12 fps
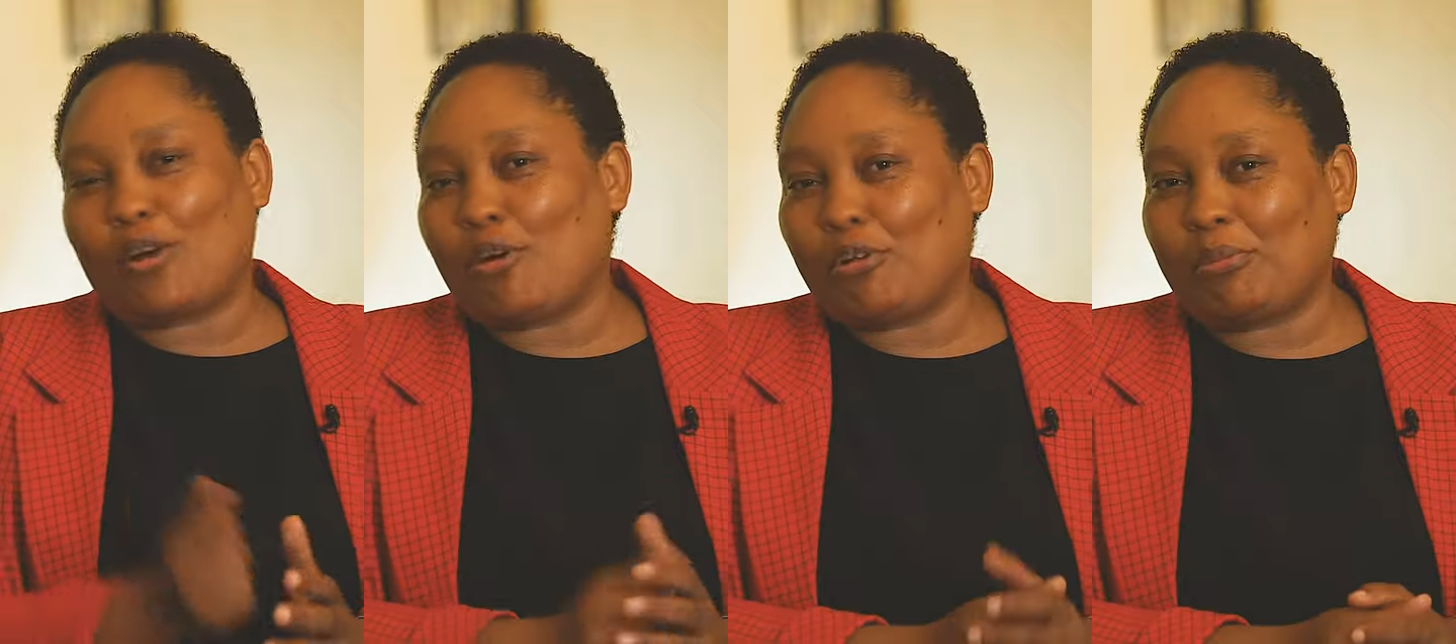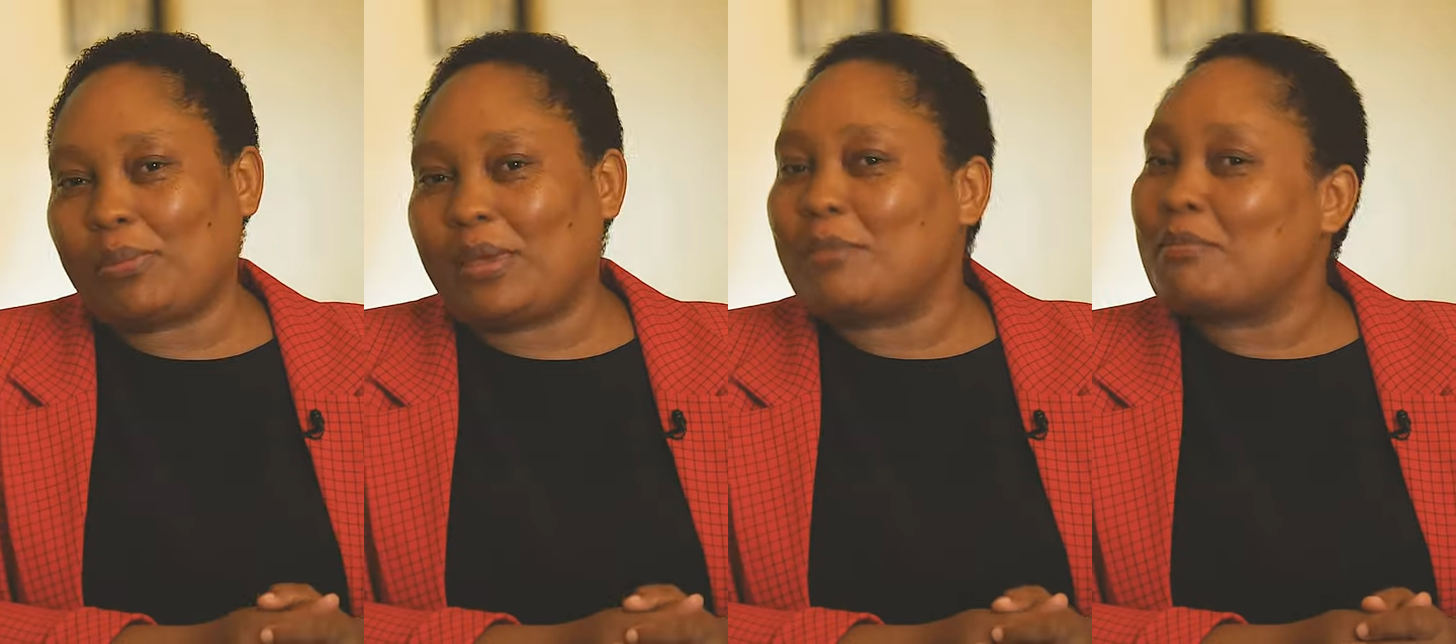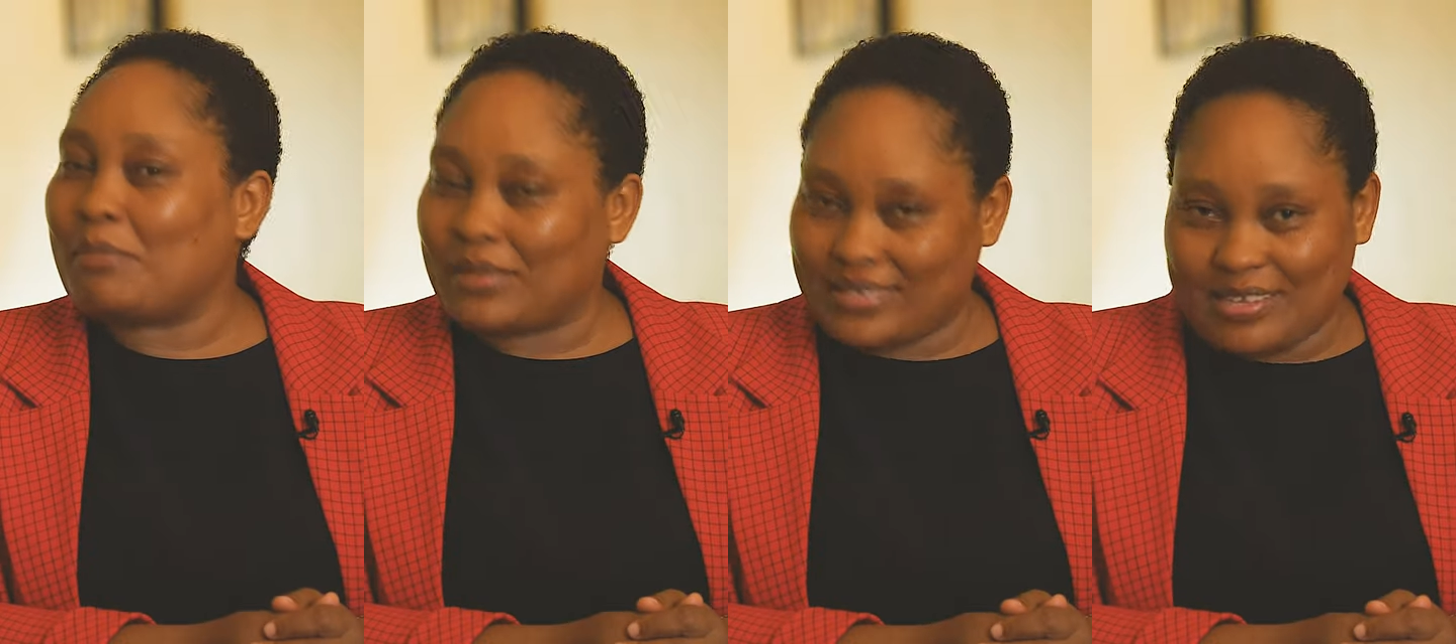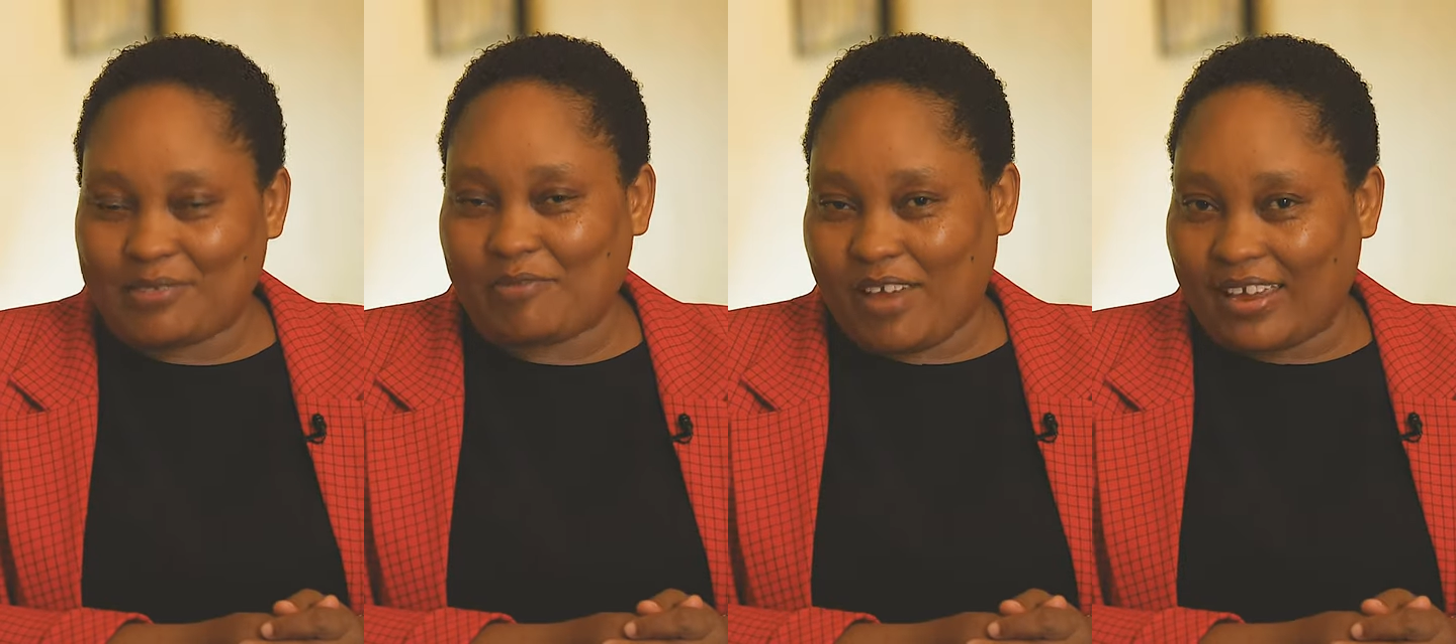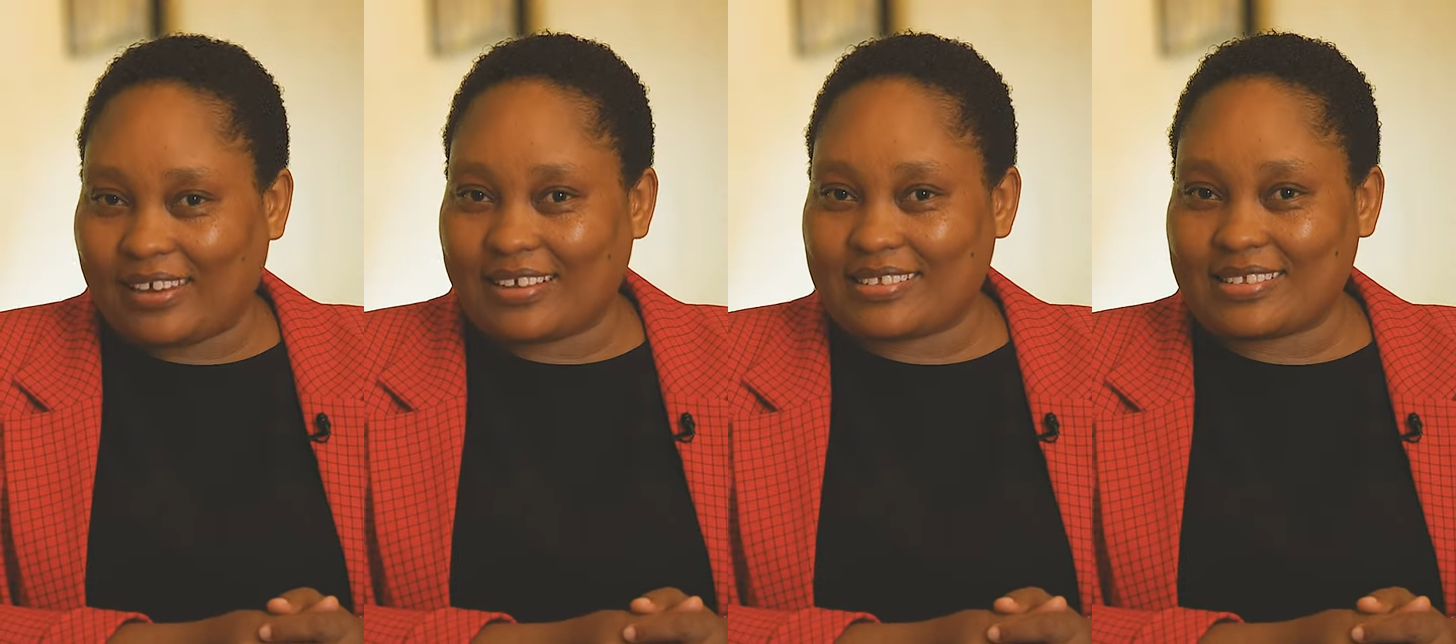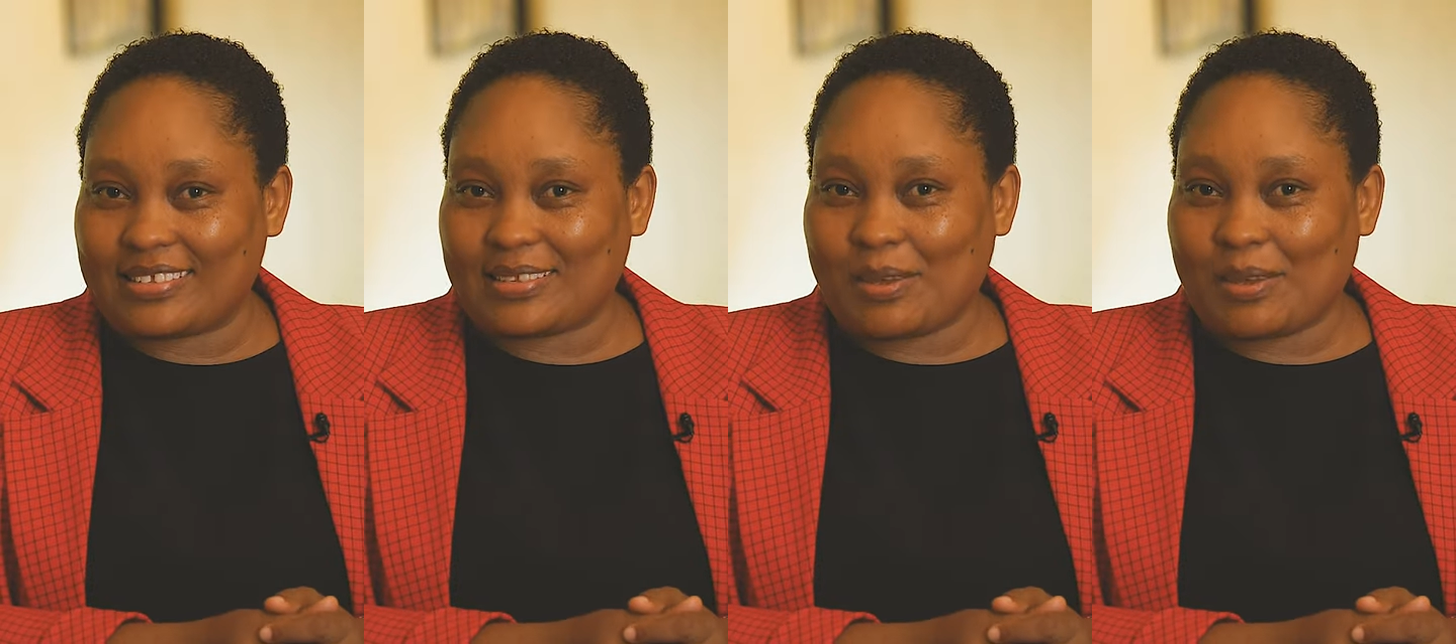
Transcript: call me Mrs. Finance.